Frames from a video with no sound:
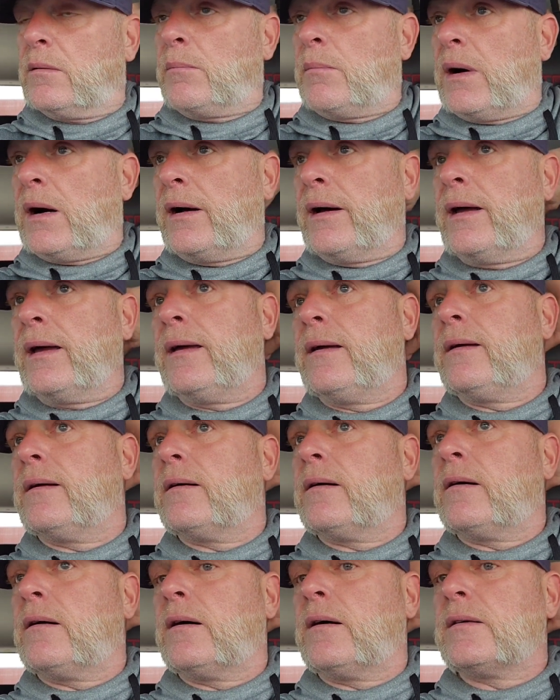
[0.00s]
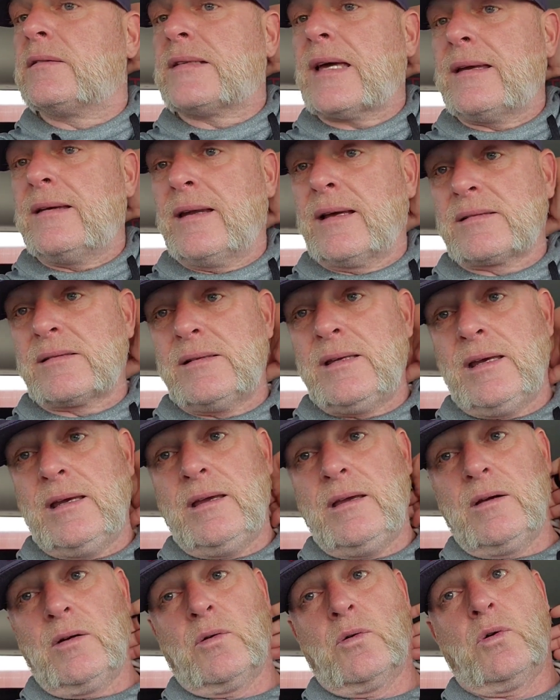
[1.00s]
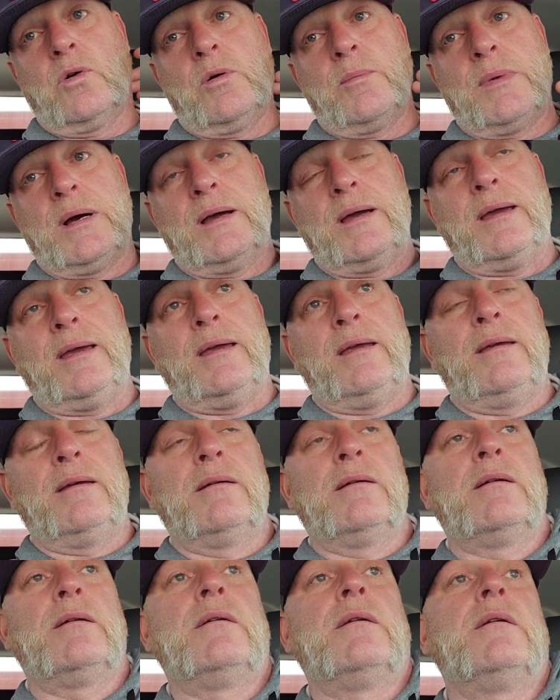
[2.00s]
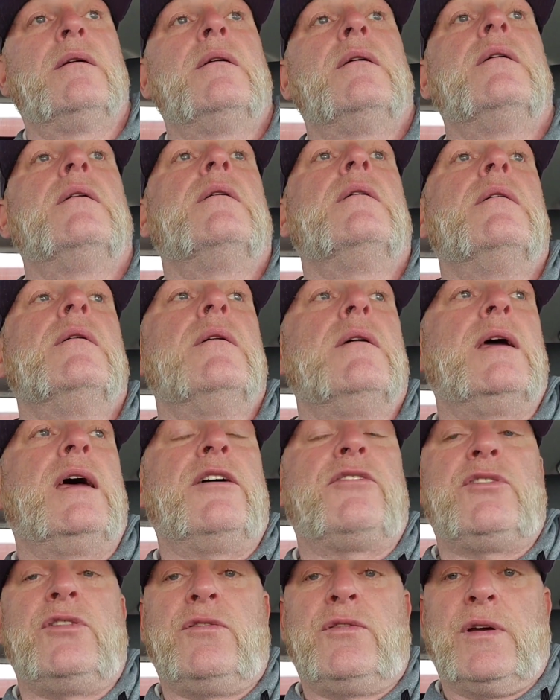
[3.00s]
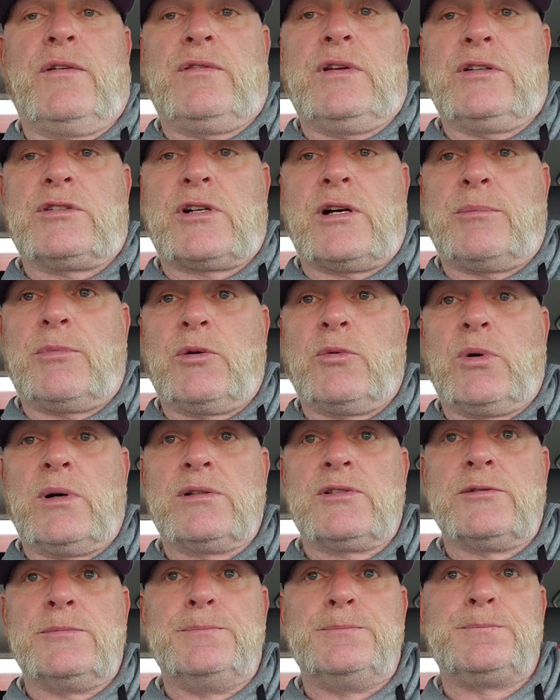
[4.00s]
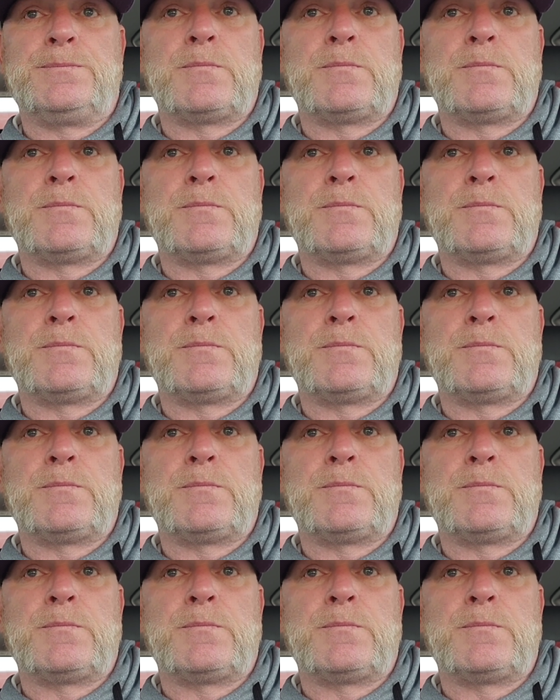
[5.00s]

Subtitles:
my Titan XD or my F250 Tremor was.